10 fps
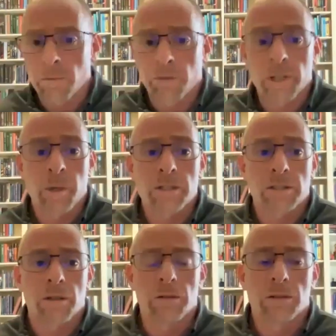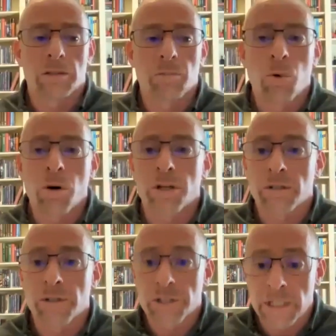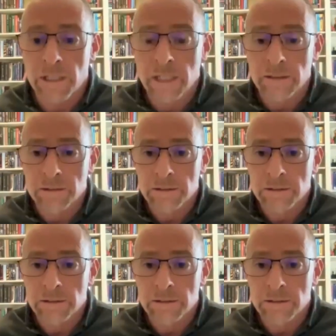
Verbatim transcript: three months to, to mourn her virginity.